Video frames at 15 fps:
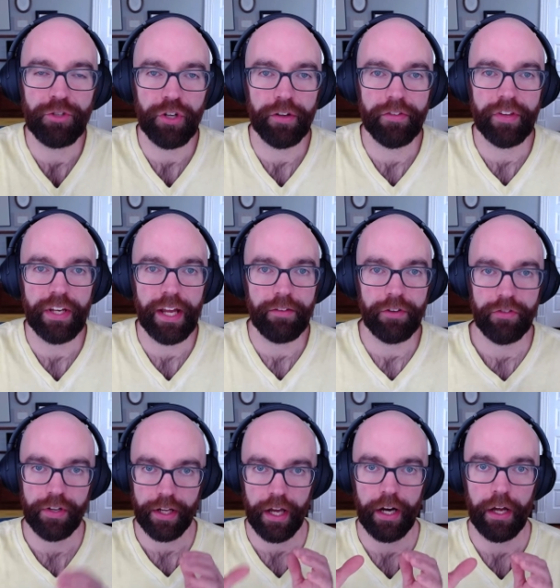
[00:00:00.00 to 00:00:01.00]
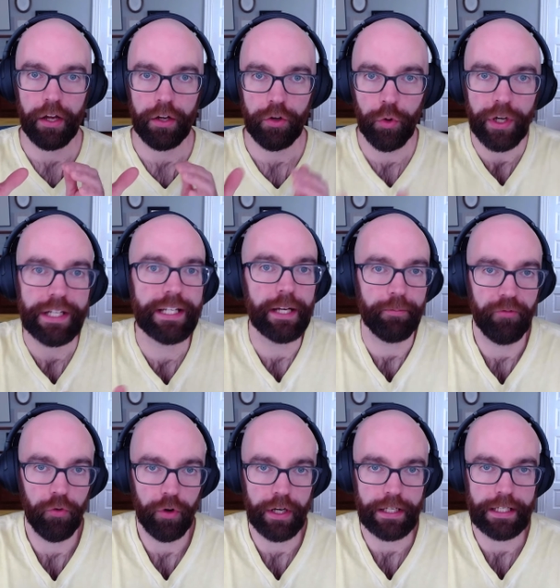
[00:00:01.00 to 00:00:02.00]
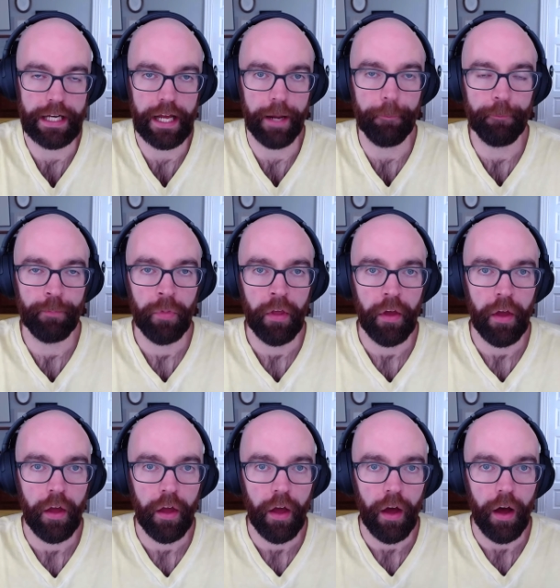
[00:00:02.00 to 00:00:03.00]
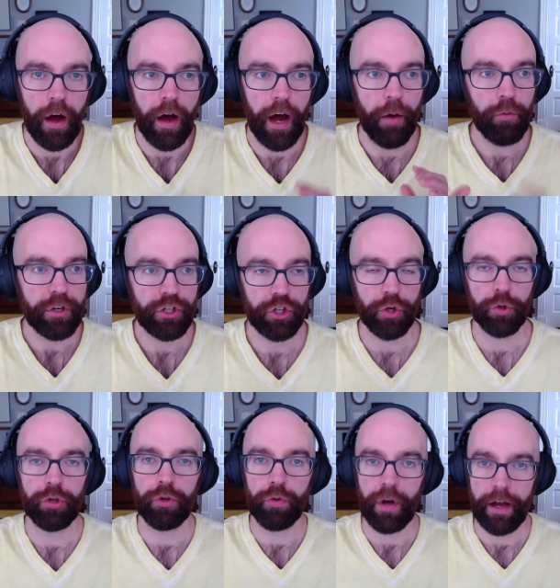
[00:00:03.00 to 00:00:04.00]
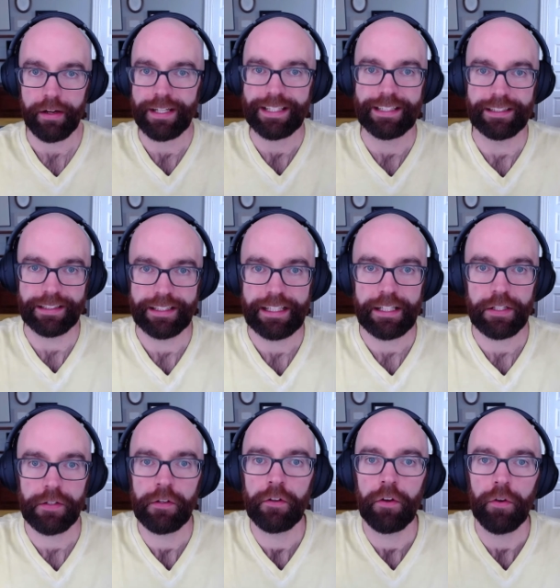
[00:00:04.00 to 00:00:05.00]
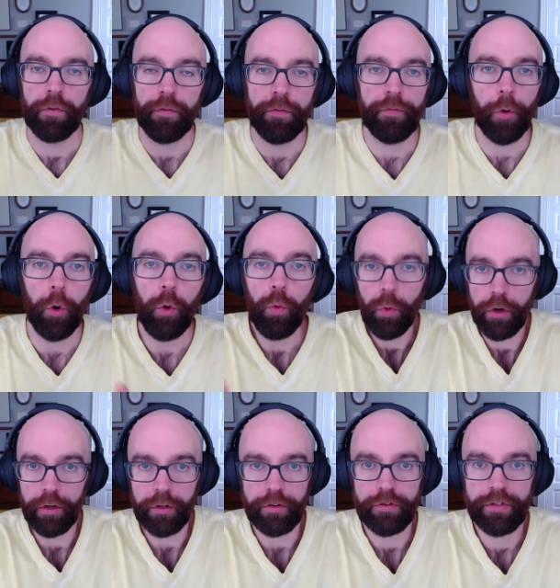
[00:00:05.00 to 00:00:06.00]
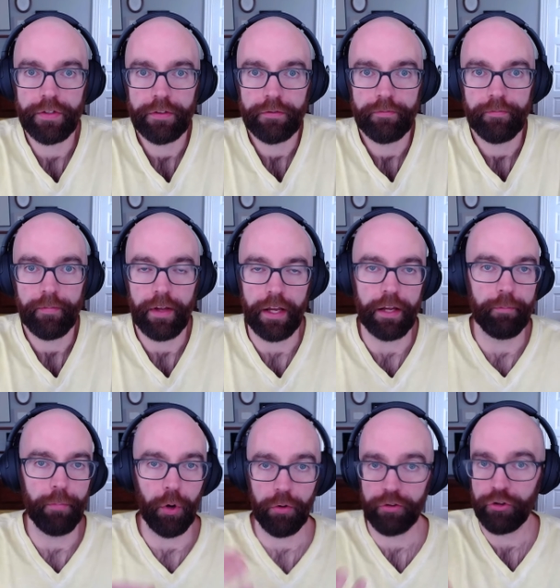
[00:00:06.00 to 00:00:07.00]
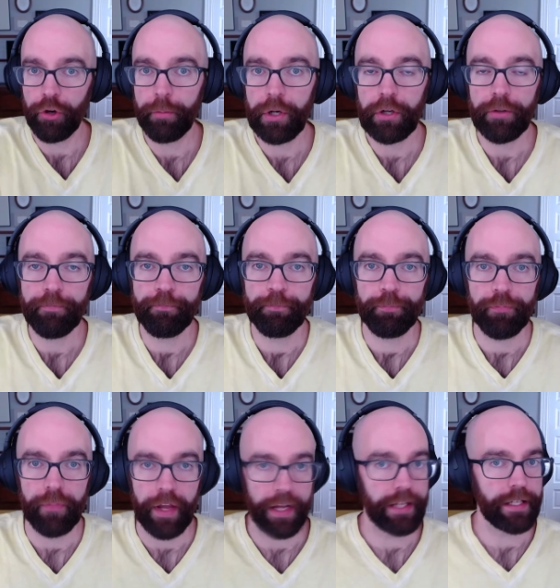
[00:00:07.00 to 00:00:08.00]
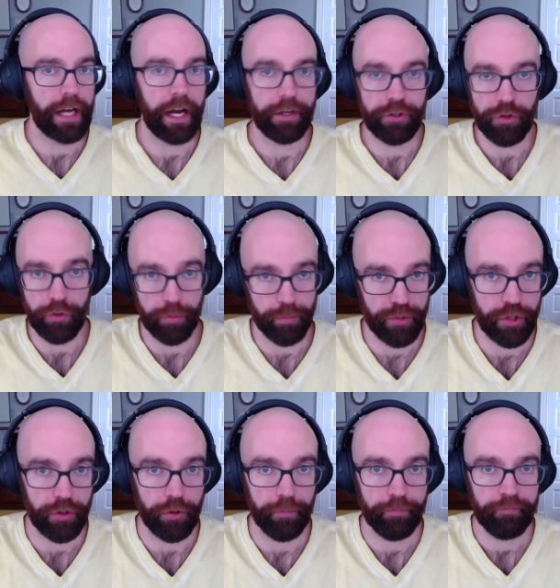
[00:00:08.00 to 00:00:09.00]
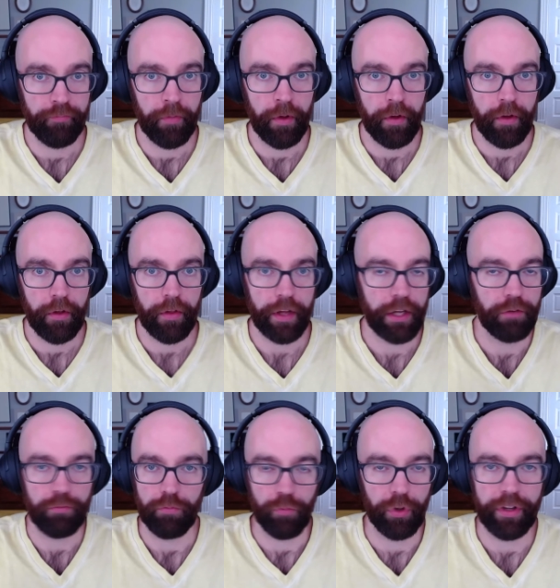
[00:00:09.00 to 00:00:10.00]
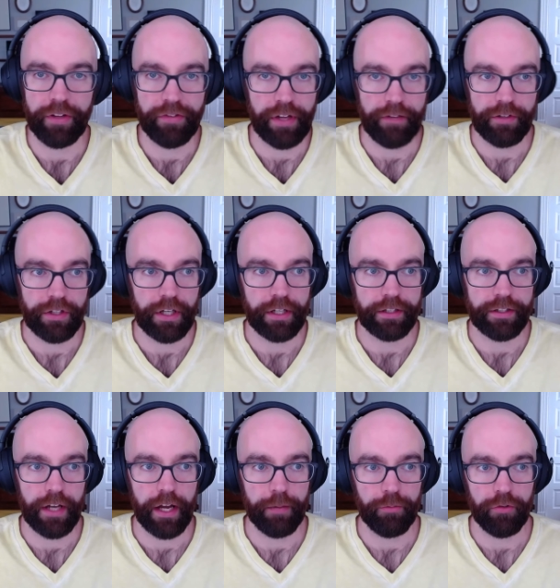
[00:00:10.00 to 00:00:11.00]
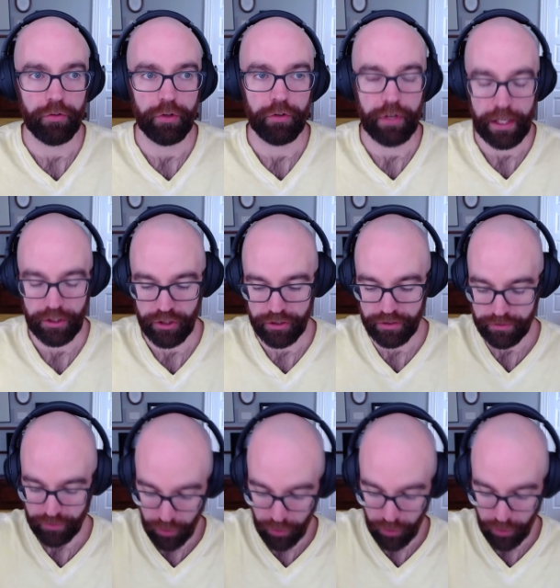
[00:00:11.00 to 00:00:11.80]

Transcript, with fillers: Sean C. Davis, and I got a quick tip for you today. I want to show you how to delete full words in both Terminal and iTerm2. That can really save a ton of time so you're not just